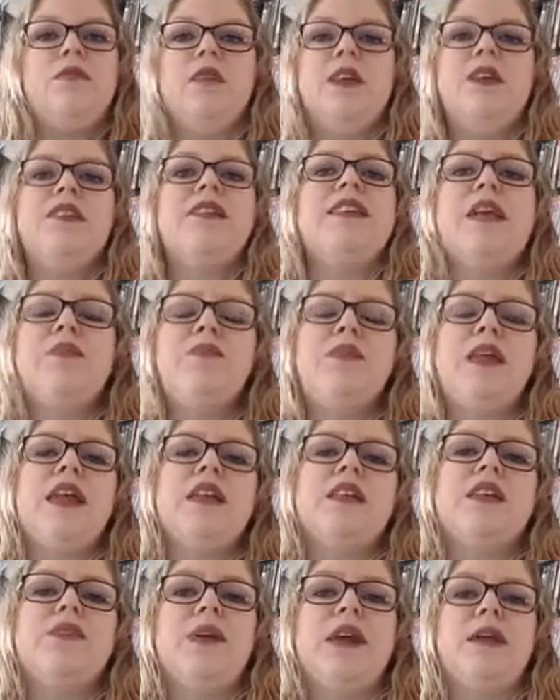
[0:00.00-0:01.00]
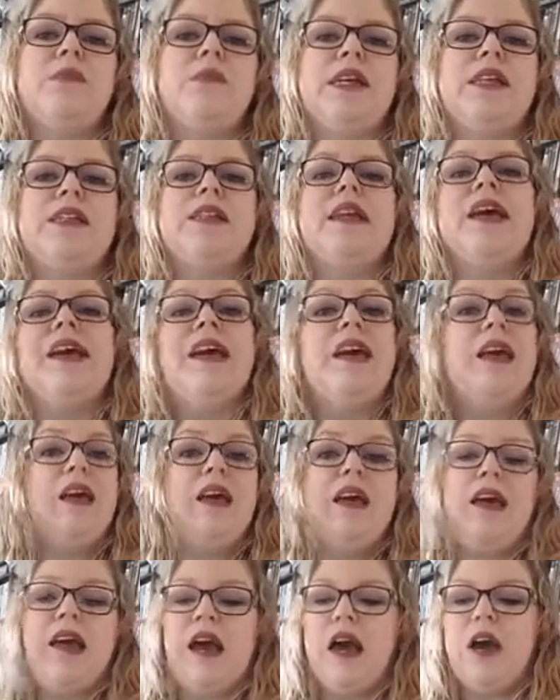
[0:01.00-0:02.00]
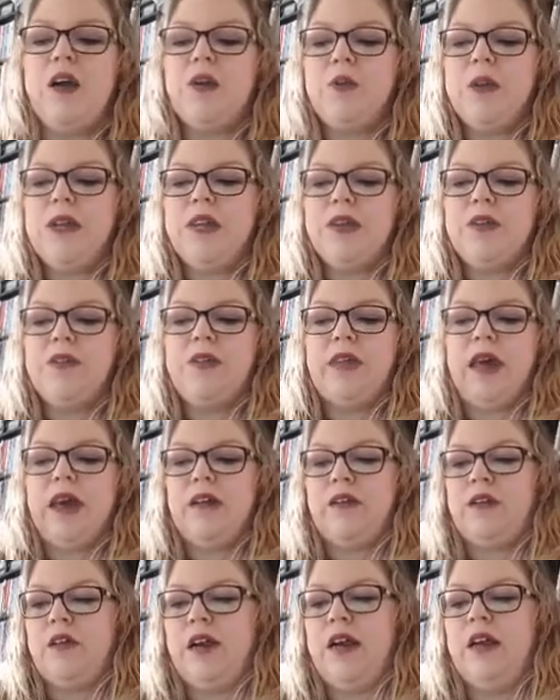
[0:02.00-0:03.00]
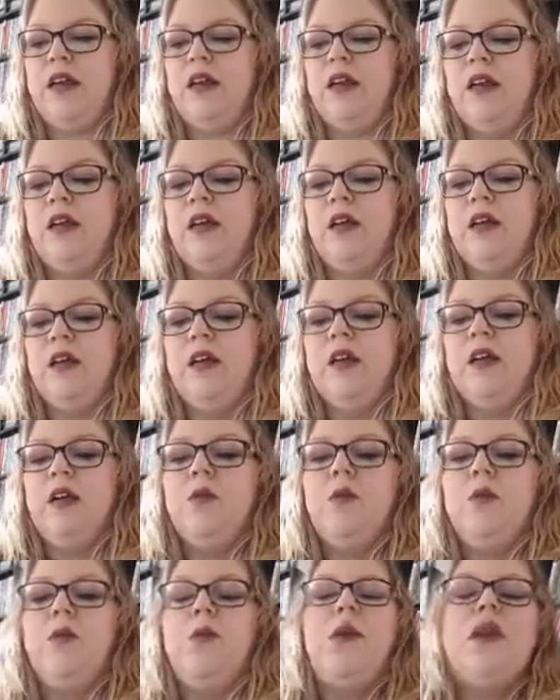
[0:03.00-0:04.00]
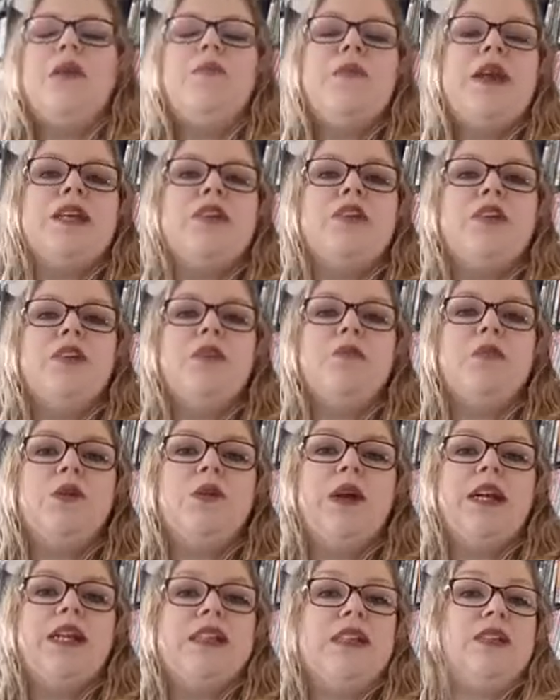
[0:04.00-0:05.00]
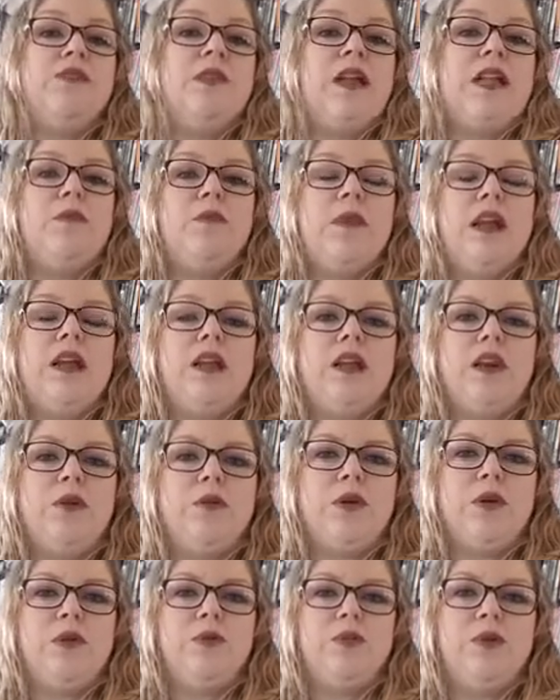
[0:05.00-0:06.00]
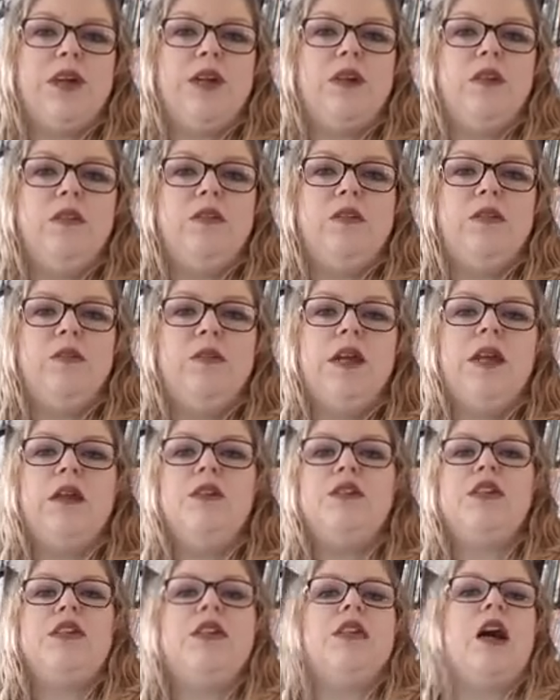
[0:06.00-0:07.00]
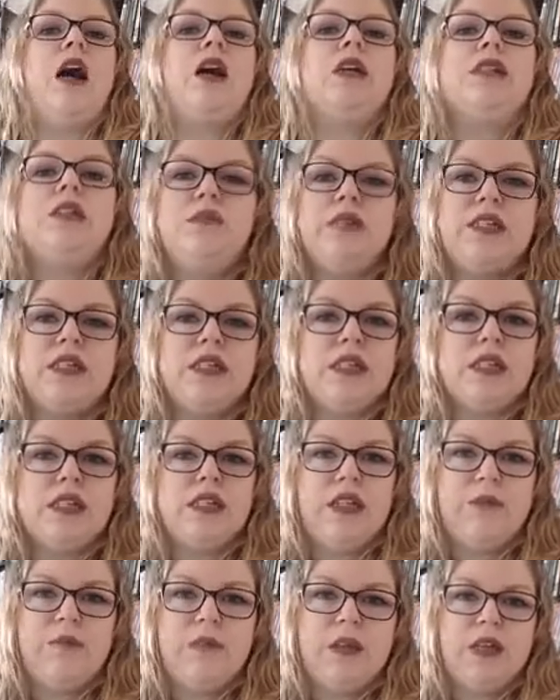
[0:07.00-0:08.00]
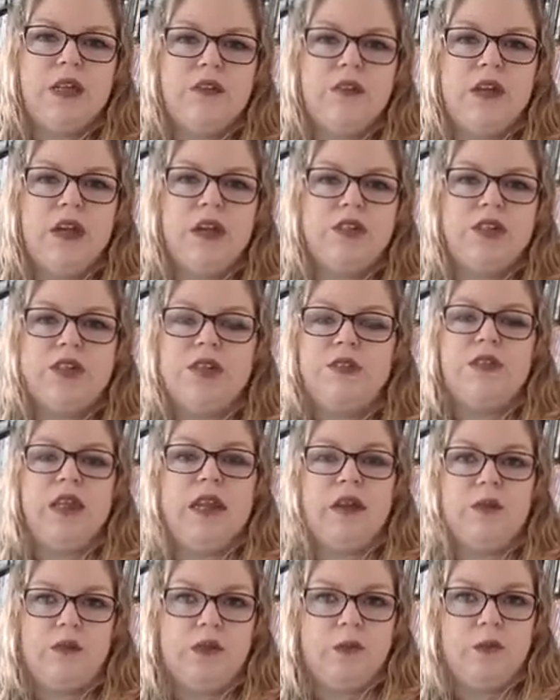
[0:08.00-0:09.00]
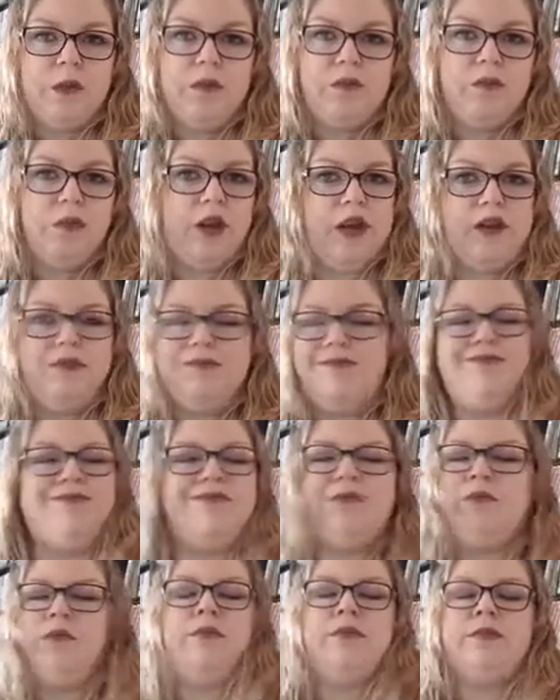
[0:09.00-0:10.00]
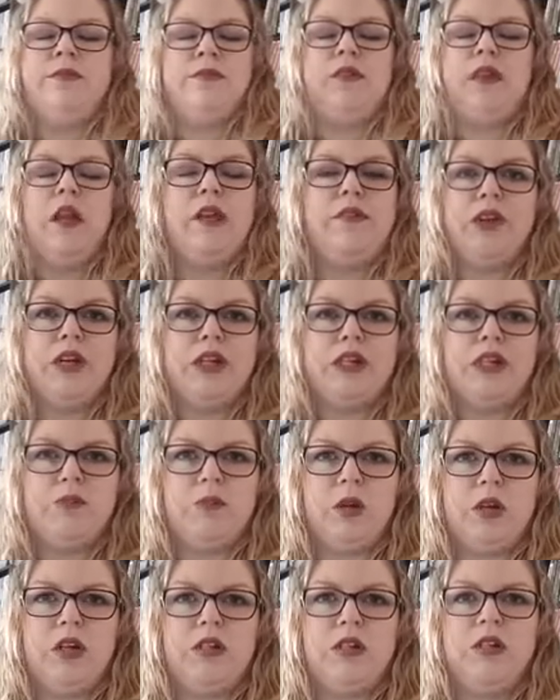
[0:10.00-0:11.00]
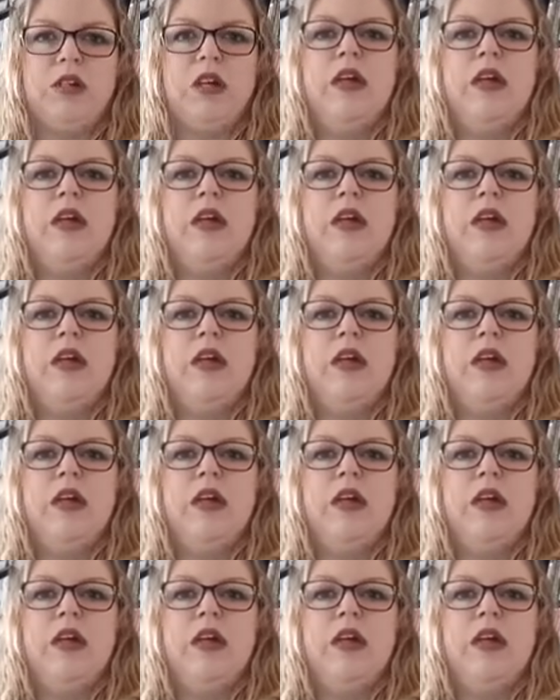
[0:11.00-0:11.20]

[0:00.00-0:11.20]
Same thing as families. How do we do that, right? We want to make sure, number one, it's developmentally appropriate. We don't just toss them into the deep end of the ocean if they don't swim, right? Not very smart.